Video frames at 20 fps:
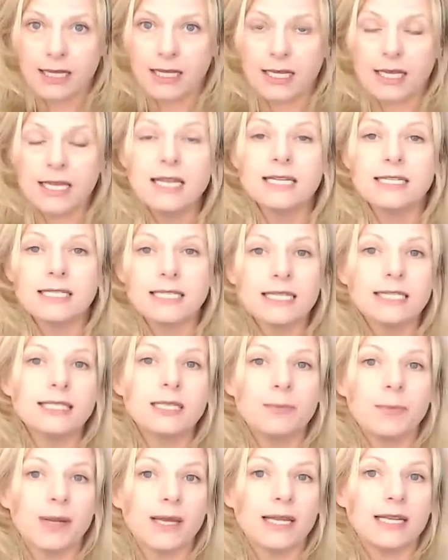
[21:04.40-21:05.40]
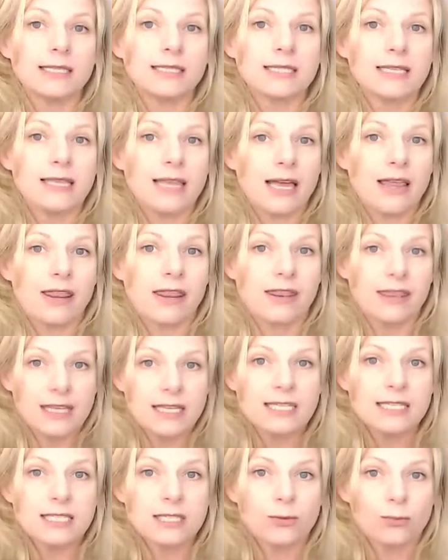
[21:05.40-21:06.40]
he anticipates that
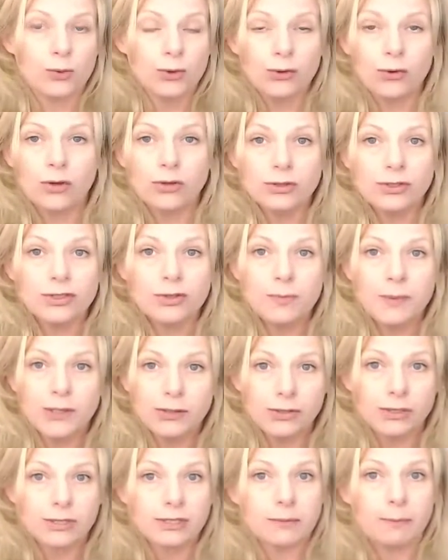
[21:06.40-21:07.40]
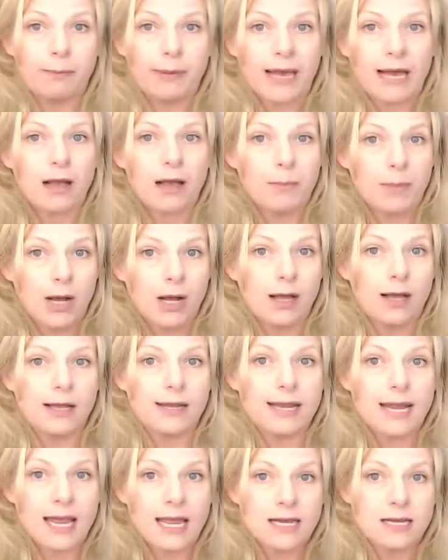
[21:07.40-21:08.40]
this will also be looked back
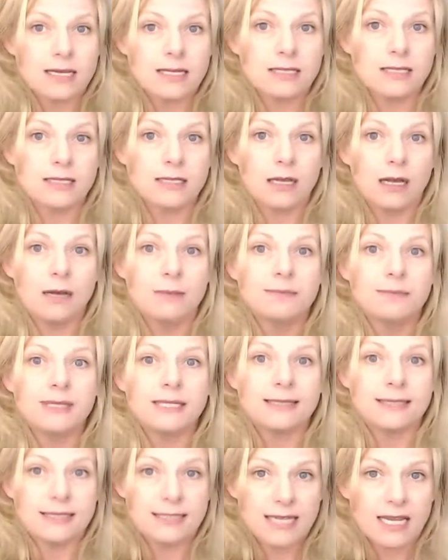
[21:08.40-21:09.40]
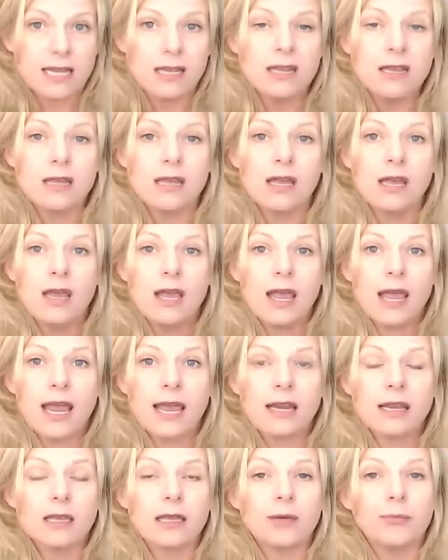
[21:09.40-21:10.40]
upon as a mistake
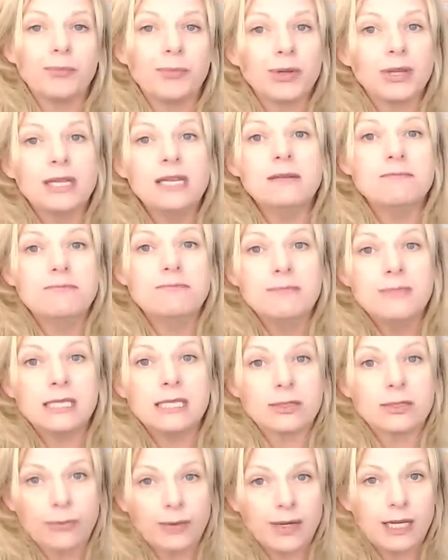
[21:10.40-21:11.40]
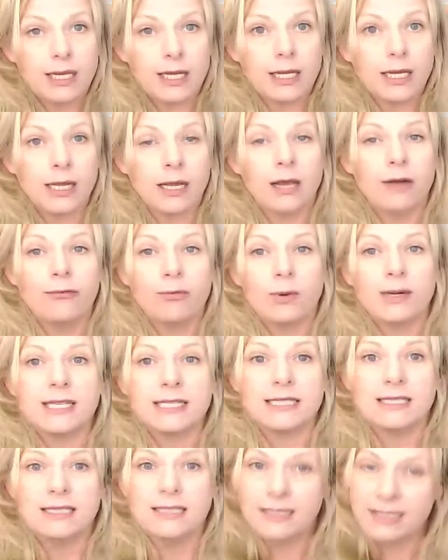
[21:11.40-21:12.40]
and a complete misreading of what
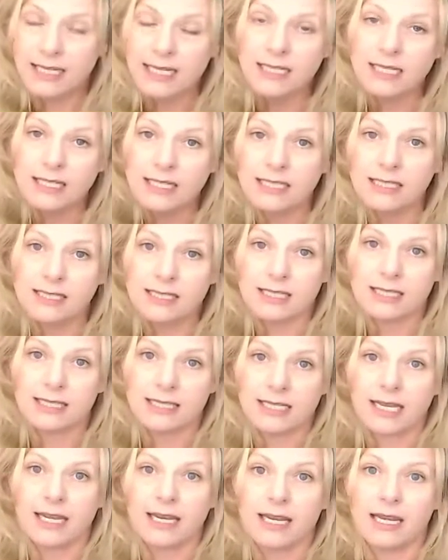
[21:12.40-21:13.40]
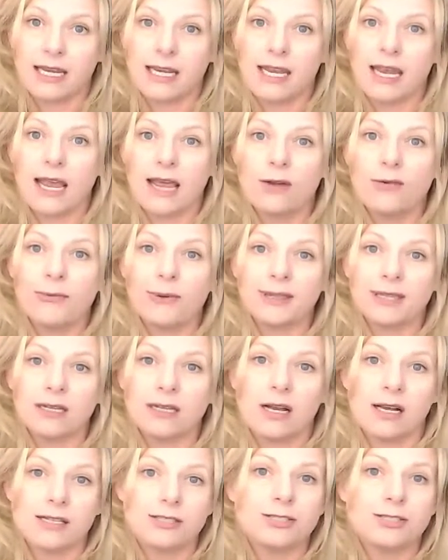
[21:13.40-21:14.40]
is needed in society and what the
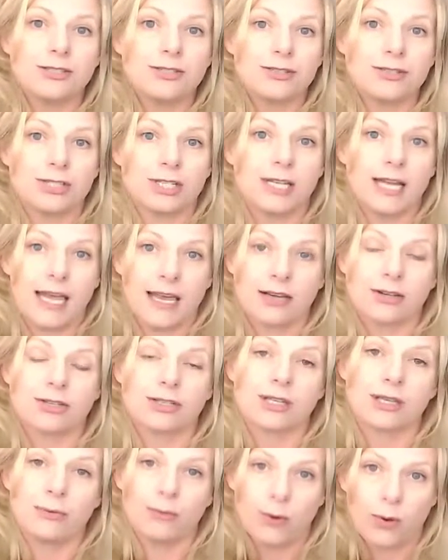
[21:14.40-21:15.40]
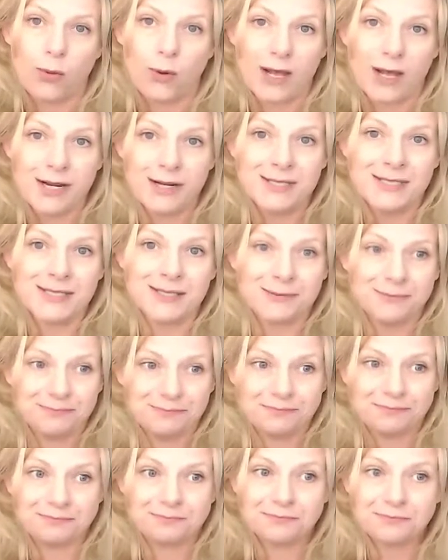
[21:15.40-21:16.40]
Constitution actually requires.
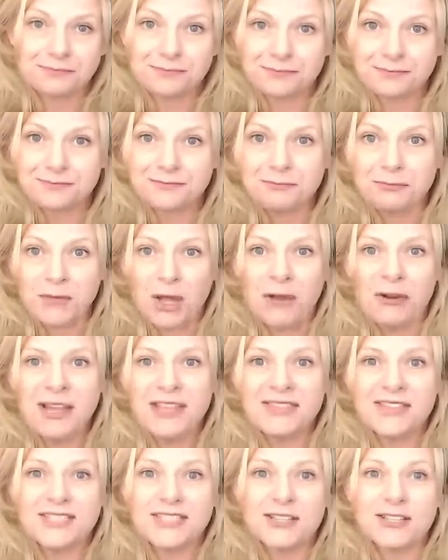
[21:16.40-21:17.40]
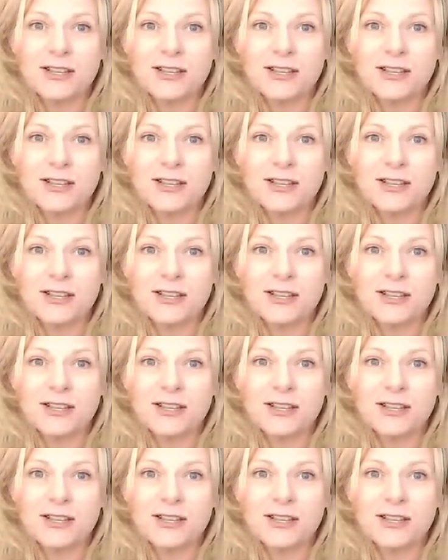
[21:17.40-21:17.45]
All right, that's all